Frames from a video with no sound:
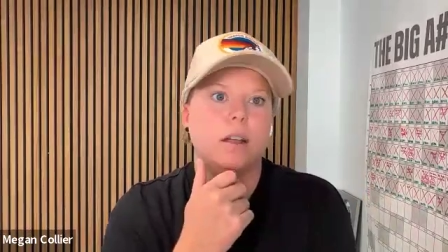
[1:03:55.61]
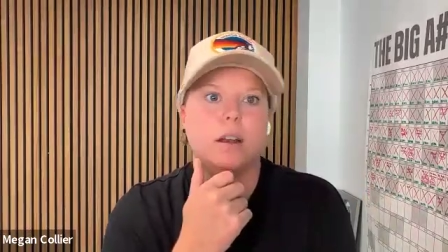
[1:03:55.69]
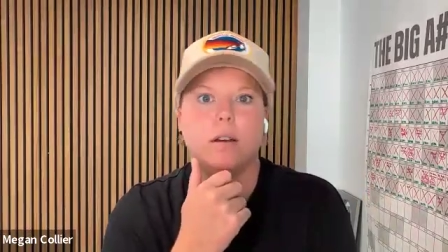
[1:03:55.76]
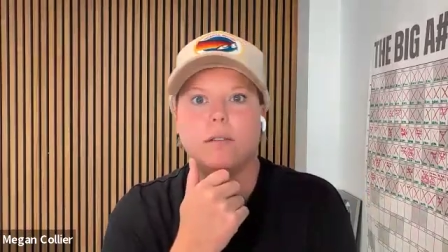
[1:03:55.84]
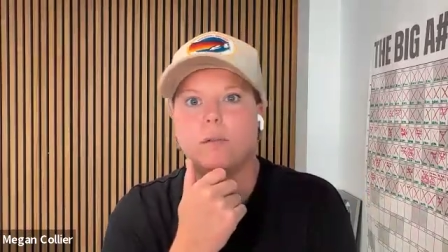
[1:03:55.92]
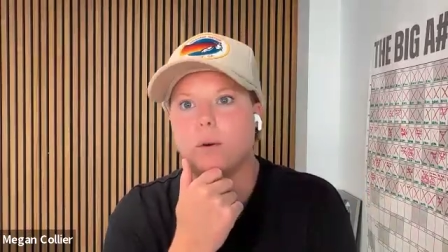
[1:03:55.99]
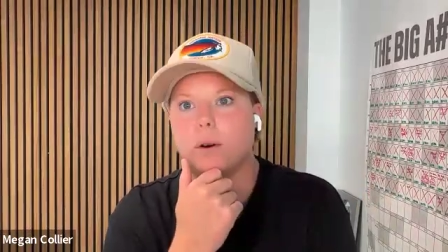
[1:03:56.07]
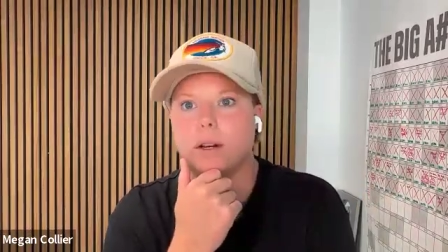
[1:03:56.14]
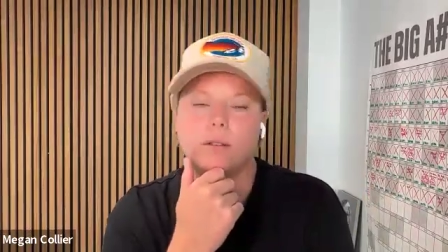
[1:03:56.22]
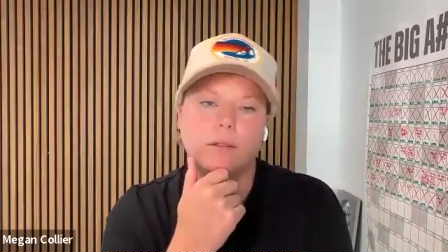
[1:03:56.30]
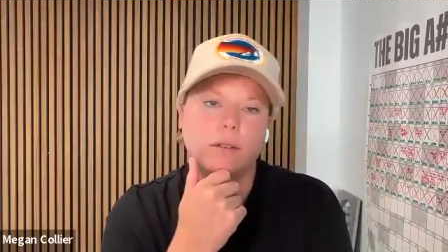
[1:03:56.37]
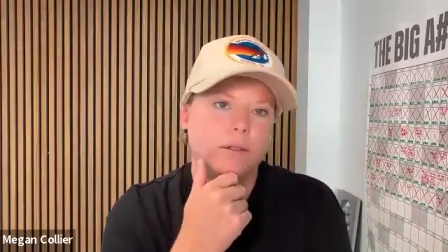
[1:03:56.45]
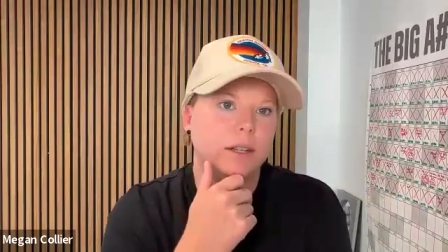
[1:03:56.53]

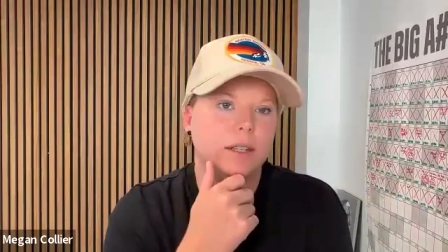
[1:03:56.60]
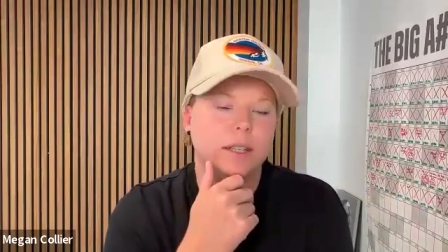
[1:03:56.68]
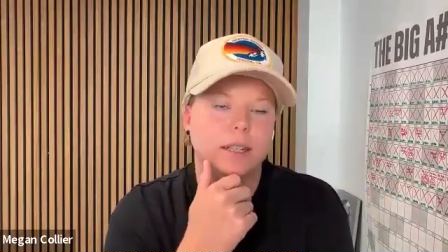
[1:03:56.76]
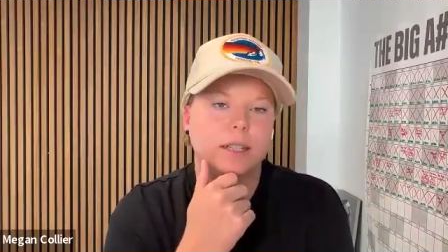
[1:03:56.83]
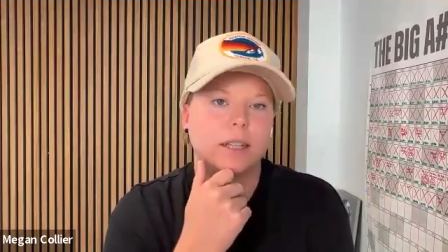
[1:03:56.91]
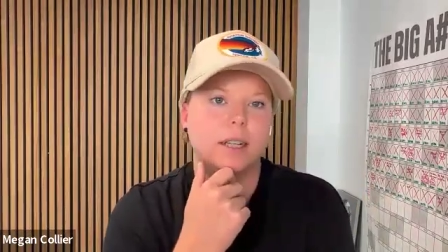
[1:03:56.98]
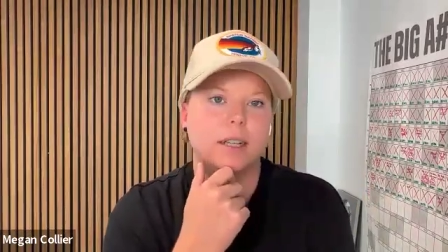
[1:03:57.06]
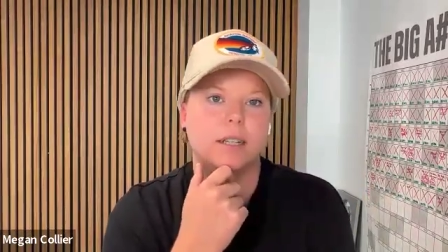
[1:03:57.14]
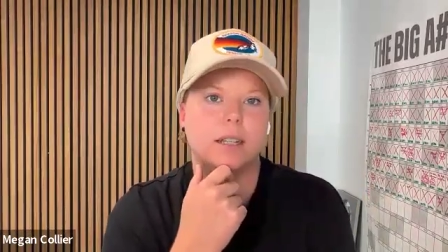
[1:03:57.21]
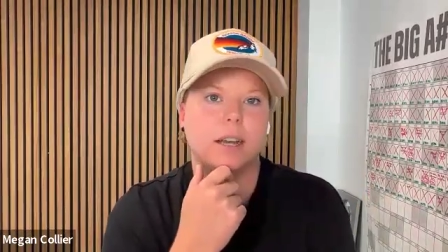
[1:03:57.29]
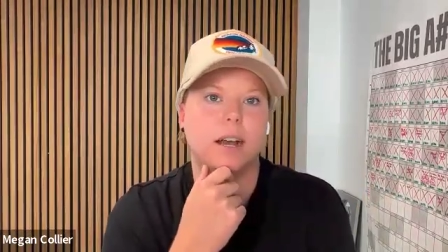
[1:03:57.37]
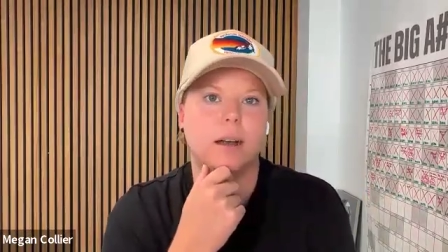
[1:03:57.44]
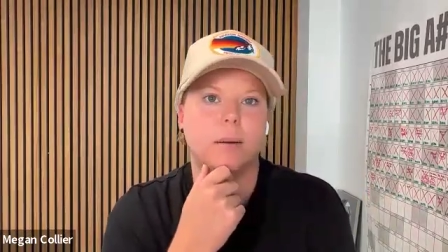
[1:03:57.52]
40s, 50s,
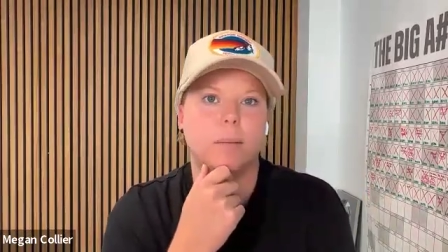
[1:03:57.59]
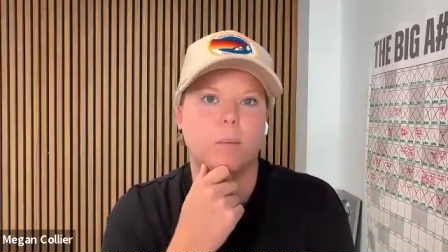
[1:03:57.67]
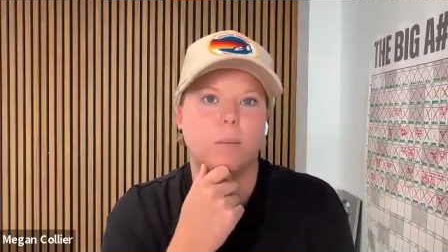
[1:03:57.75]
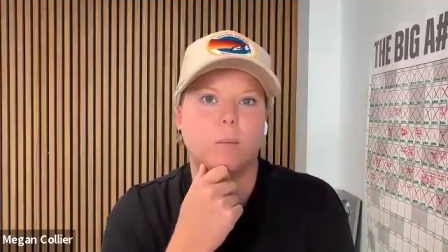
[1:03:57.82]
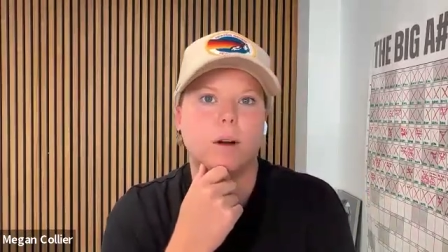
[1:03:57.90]
60s.